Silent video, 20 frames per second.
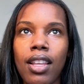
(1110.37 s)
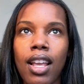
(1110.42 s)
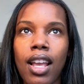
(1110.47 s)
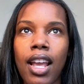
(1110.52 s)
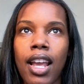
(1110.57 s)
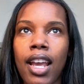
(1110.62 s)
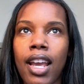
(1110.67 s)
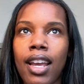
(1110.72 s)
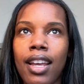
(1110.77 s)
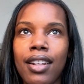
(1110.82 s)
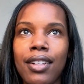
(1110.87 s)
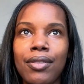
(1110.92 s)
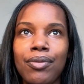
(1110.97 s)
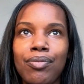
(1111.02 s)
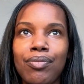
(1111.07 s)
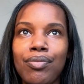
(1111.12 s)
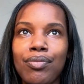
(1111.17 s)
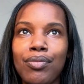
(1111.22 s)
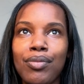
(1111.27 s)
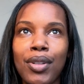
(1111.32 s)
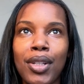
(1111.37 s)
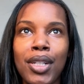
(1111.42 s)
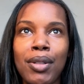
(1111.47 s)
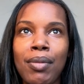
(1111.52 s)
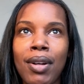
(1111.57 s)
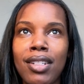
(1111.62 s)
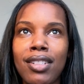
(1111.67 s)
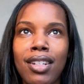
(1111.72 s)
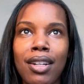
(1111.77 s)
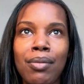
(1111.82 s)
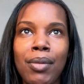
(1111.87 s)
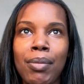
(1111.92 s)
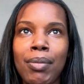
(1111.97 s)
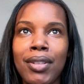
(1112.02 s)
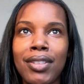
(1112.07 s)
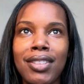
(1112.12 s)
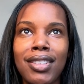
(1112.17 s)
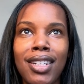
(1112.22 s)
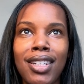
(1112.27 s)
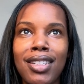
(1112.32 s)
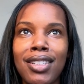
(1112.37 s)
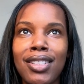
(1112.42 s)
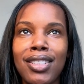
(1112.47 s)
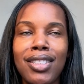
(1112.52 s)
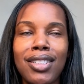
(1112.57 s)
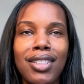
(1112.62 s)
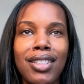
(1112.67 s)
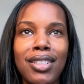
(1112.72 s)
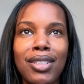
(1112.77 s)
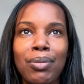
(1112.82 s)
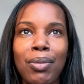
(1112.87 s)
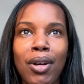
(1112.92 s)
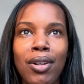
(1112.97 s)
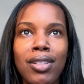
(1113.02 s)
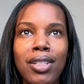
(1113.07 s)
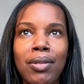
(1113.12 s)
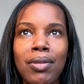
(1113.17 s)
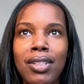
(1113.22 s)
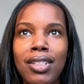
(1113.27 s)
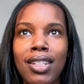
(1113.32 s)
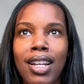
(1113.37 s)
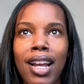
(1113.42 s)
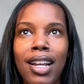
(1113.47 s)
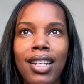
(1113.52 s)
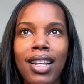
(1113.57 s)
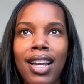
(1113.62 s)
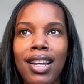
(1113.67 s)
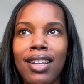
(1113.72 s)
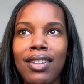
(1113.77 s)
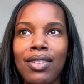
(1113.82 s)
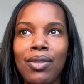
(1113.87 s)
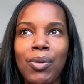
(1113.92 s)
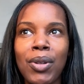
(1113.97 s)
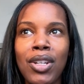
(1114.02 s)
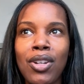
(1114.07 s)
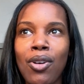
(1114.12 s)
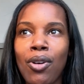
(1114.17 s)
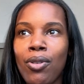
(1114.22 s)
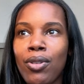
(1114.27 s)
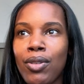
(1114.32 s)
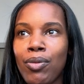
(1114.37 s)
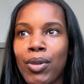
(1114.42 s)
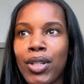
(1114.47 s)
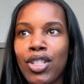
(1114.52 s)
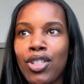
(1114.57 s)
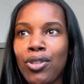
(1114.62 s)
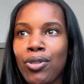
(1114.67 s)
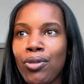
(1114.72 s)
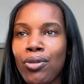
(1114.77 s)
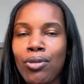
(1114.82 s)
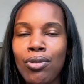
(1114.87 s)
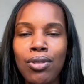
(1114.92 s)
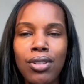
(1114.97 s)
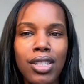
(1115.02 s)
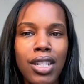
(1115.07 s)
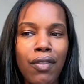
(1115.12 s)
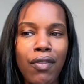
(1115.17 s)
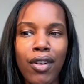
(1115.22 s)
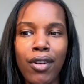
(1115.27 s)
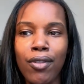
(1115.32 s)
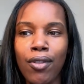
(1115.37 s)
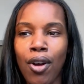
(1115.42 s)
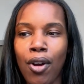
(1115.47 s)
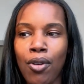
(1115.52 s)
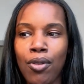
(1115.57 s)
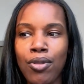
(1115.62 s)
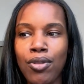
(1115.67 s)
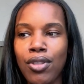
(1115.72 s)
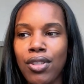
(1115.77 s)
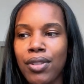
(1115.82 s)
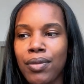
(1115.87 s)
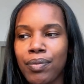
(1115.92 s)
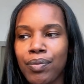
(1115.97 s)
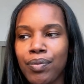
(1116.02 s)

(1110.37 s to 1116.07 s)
And pretty much, I remember seeing this post. It was like, we choose different roads